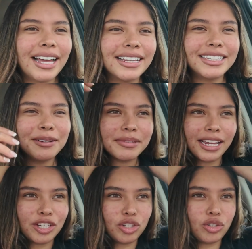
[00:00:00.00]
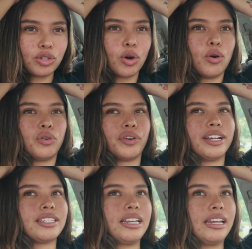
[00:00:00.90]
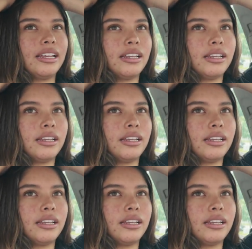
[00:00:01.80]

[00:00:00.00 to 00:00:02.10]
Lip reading: That seems like so crazy.